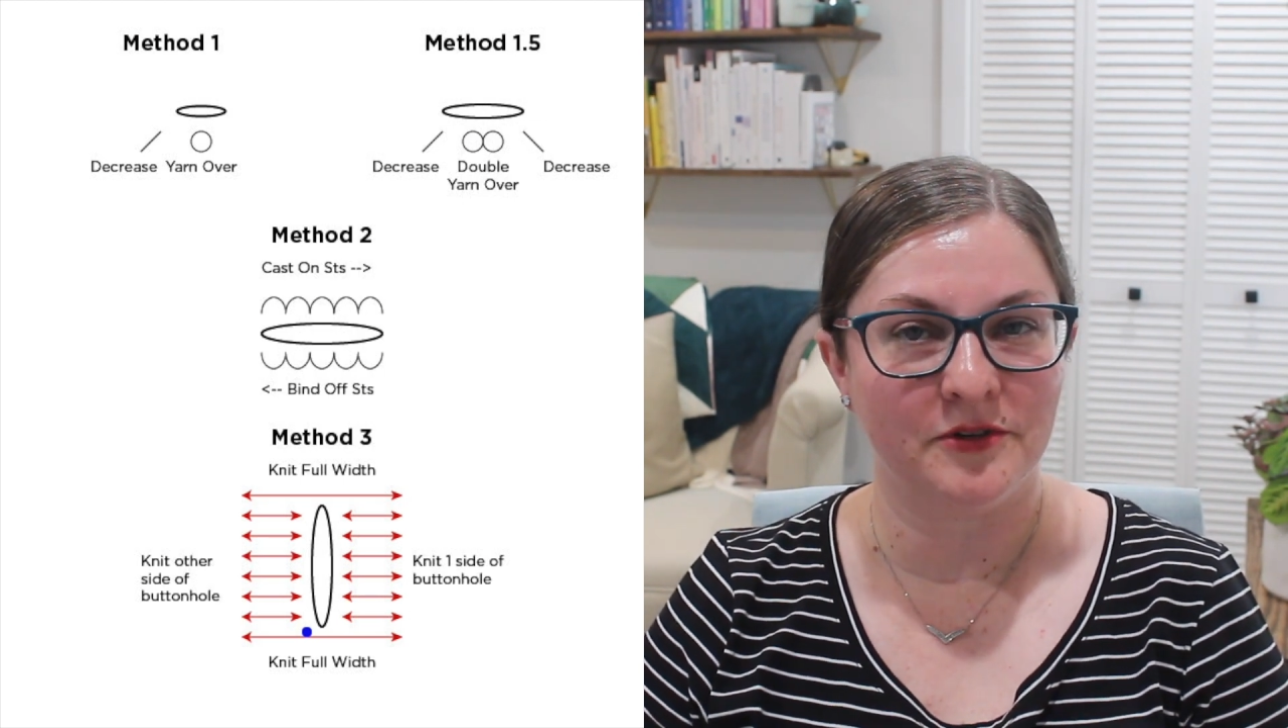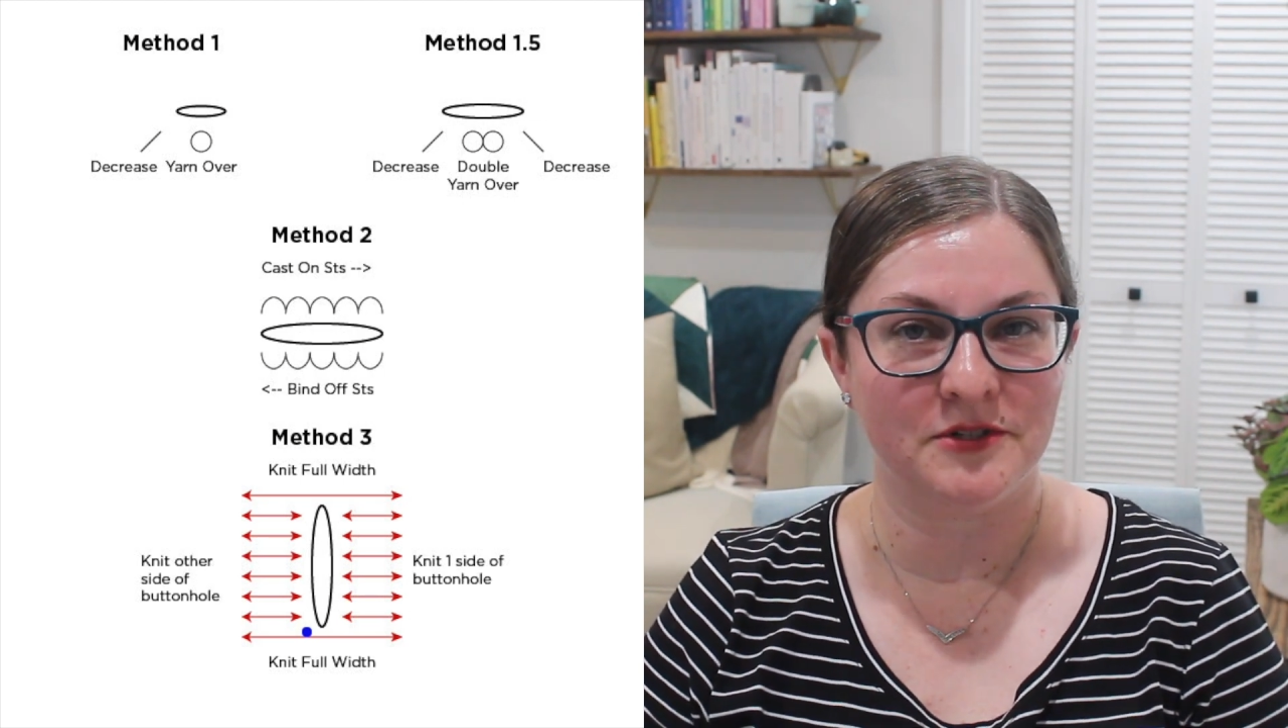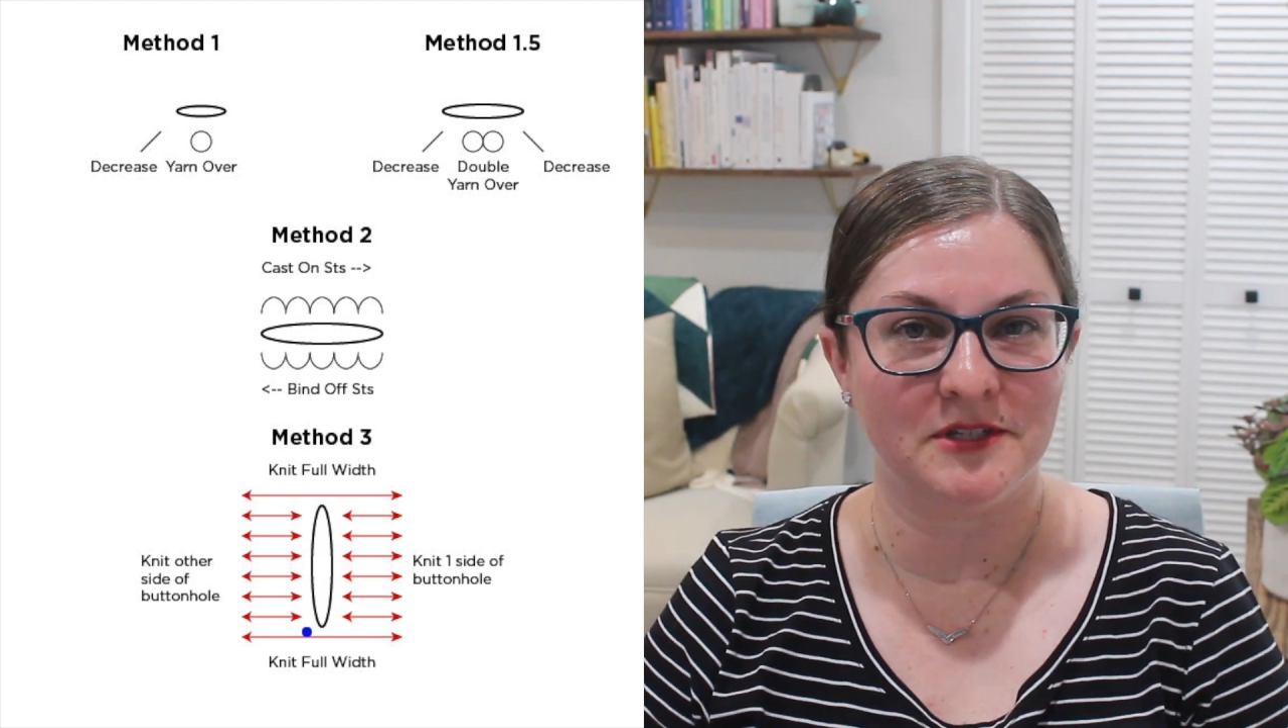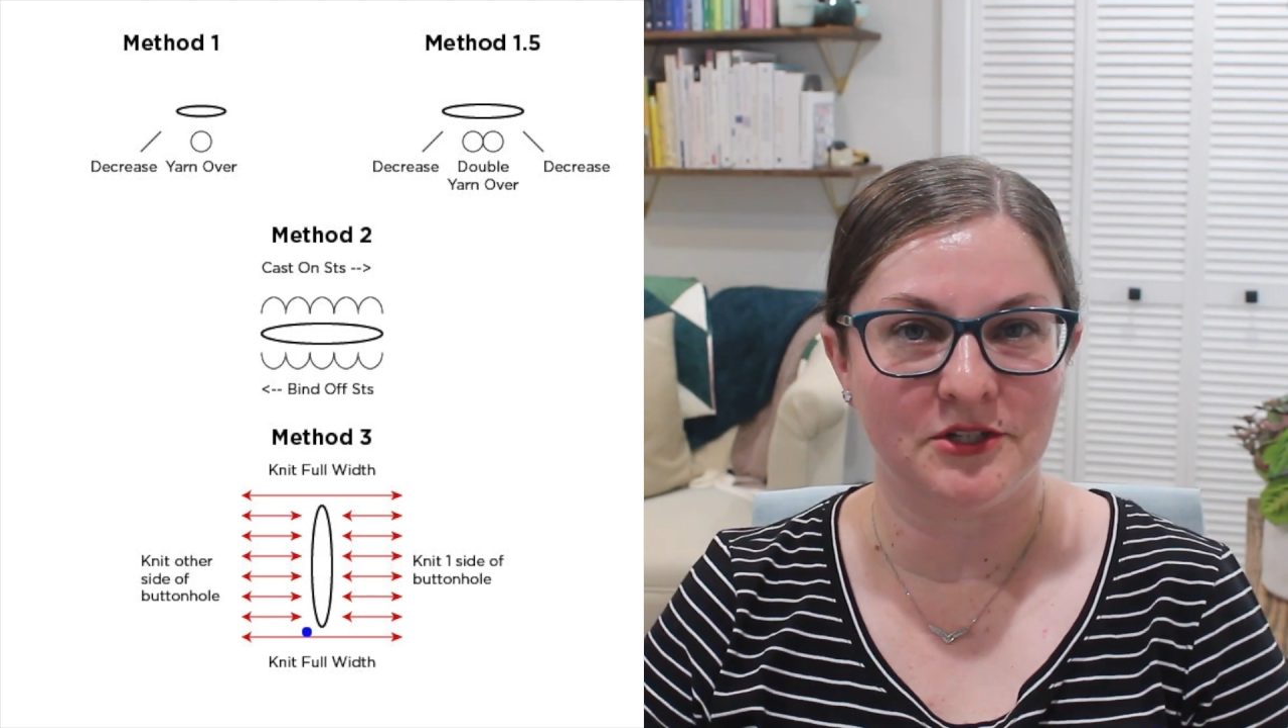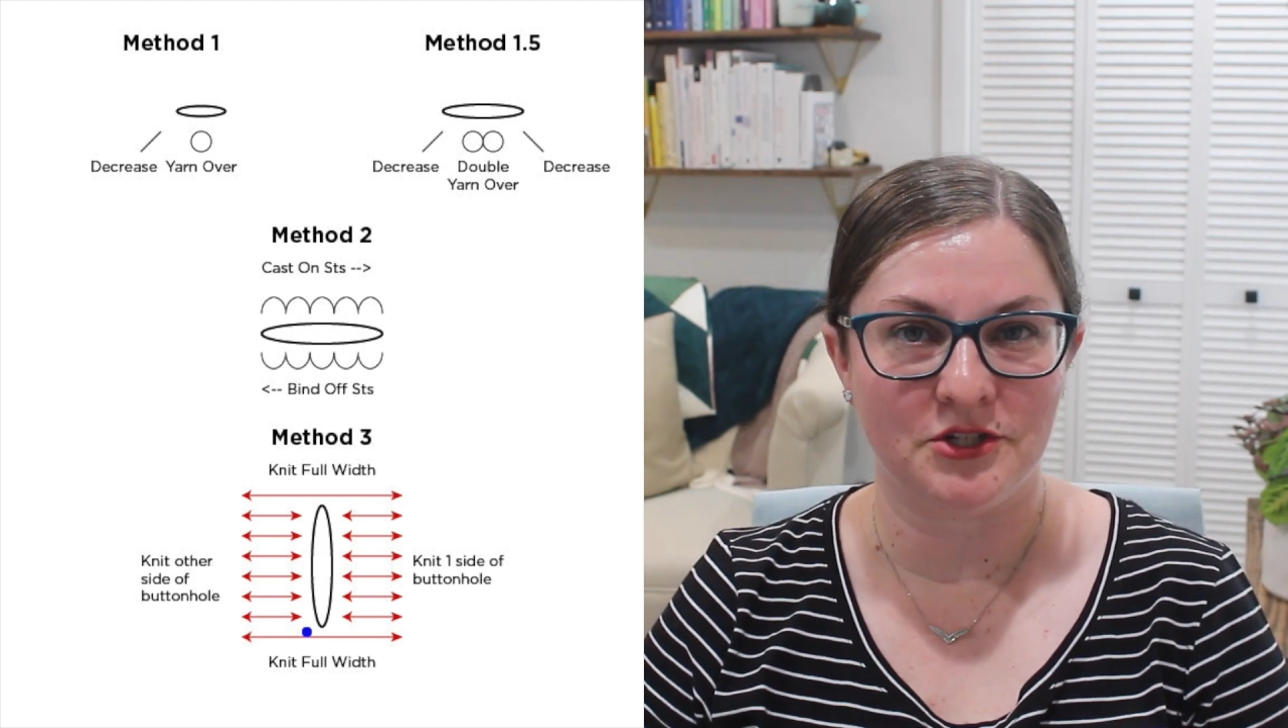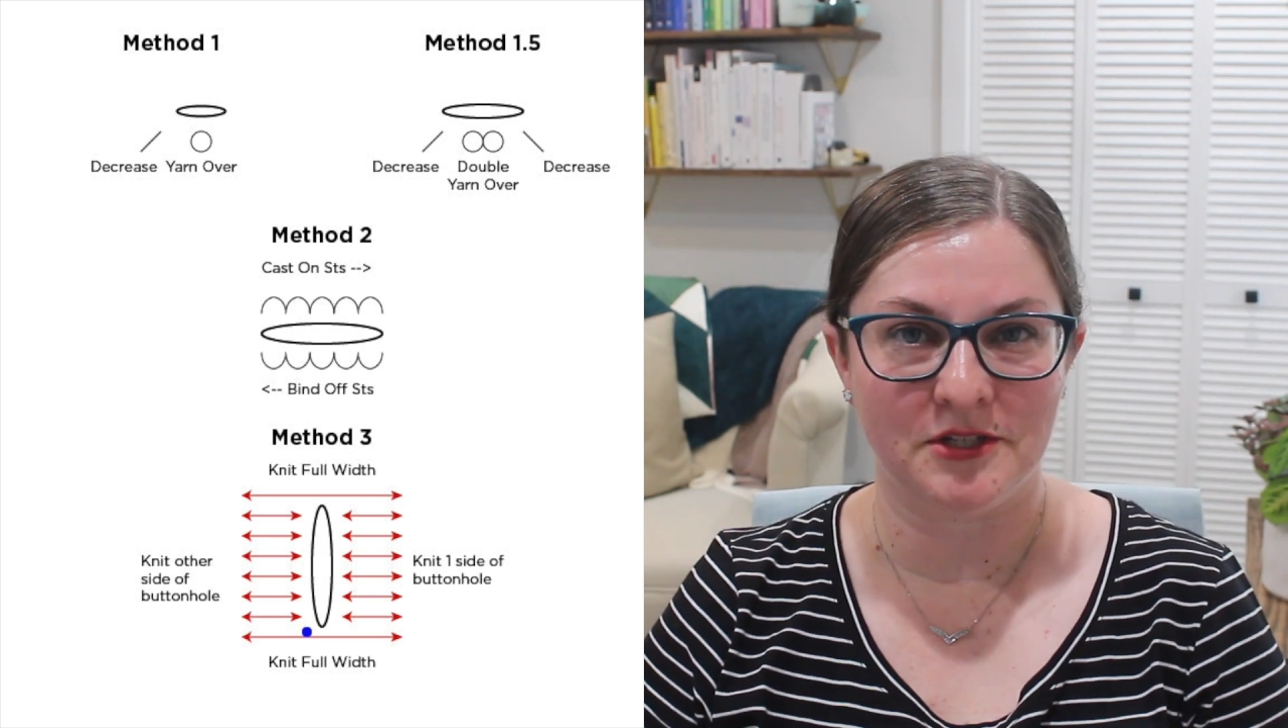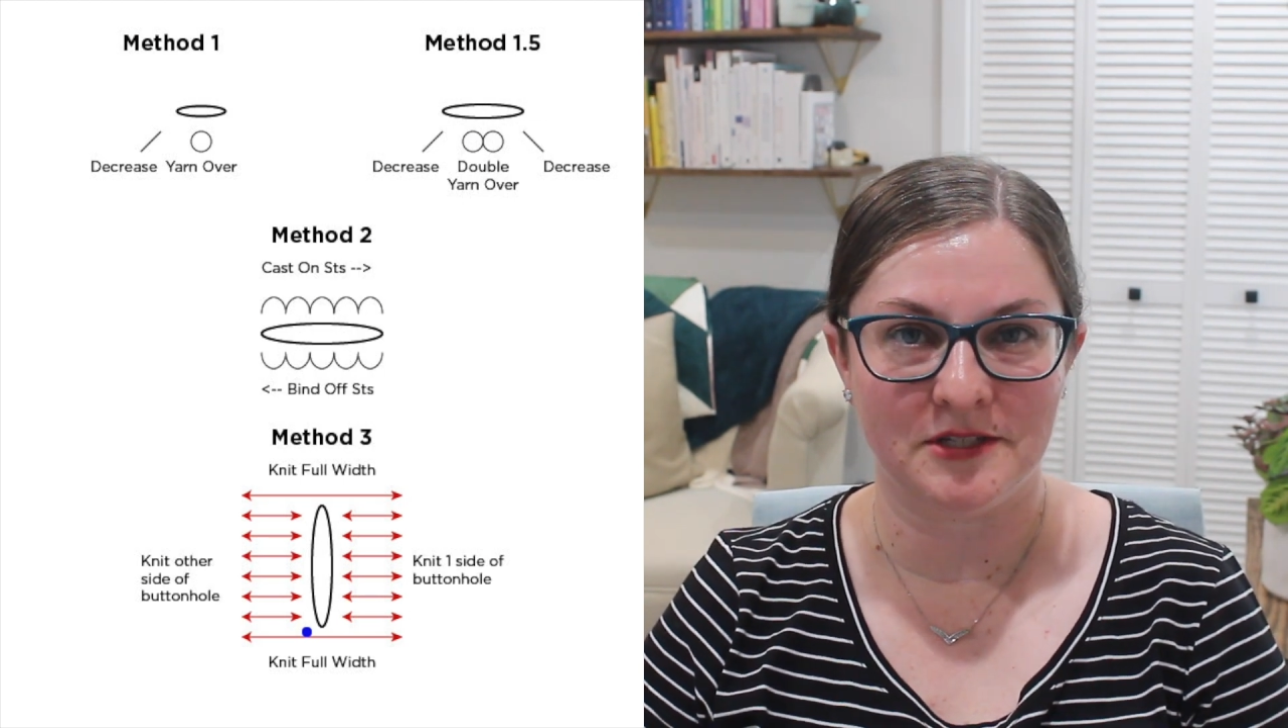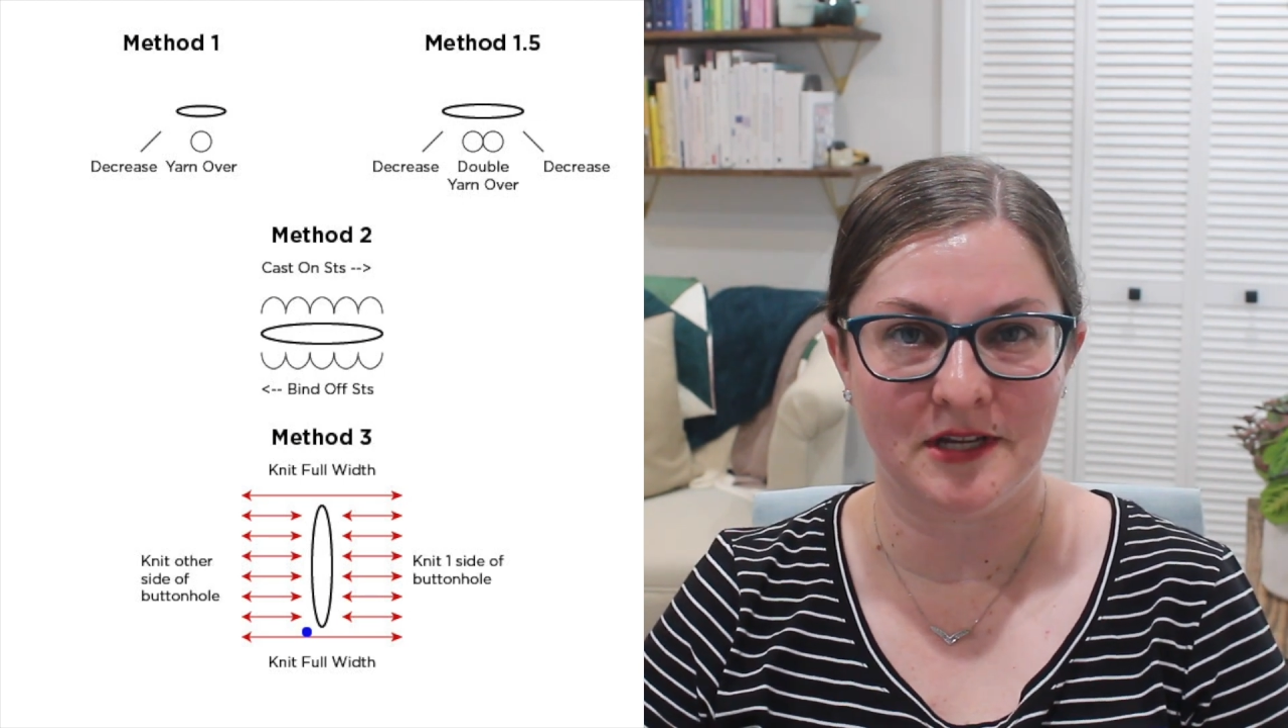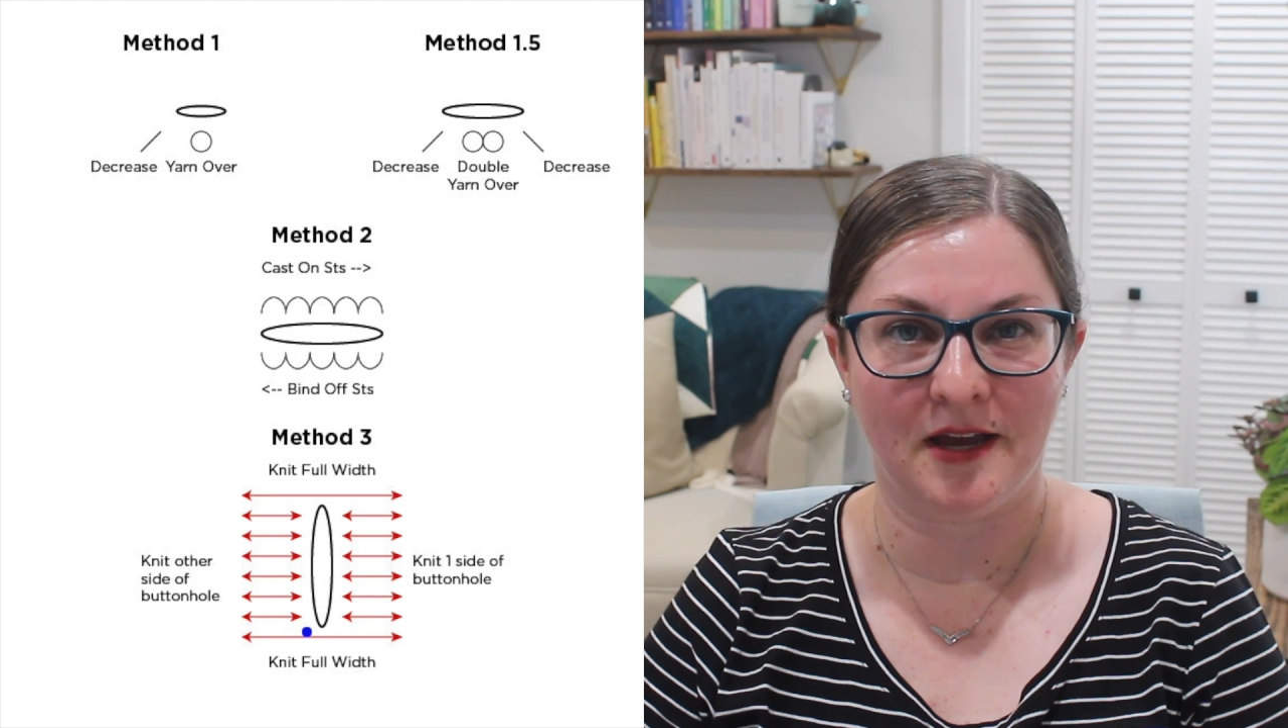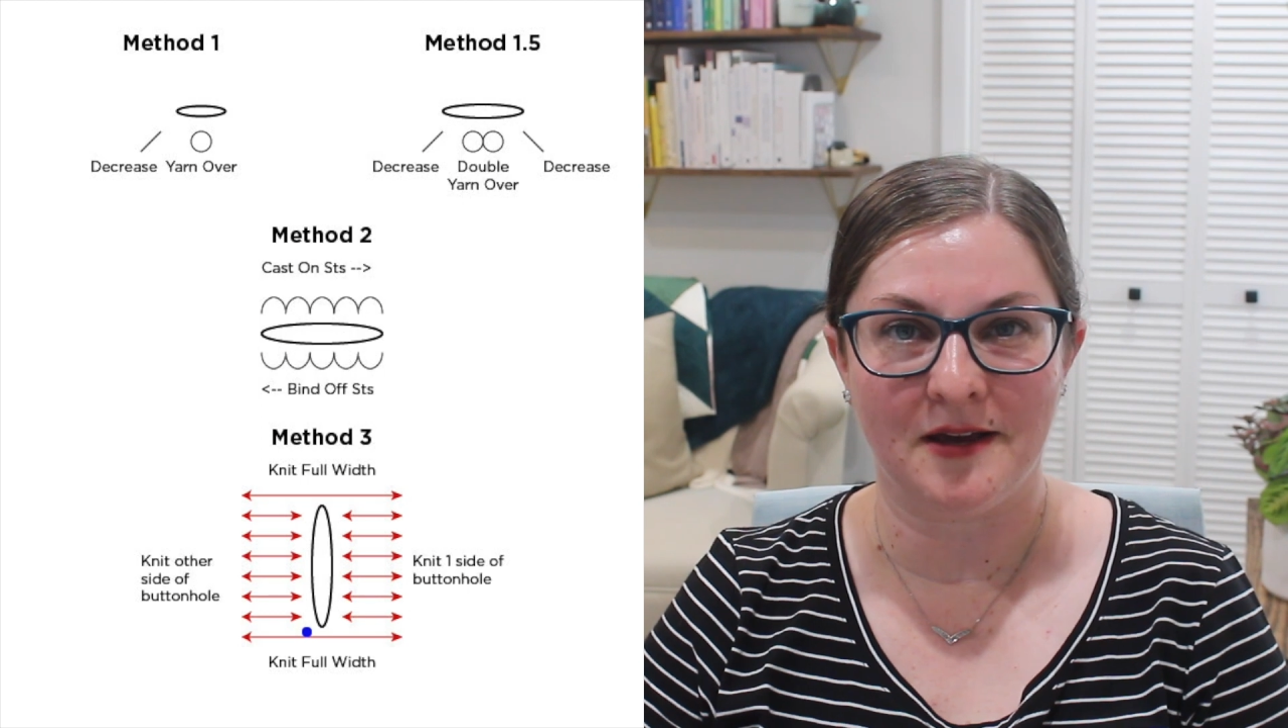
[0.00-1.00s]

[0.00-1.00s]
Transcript: your stitches.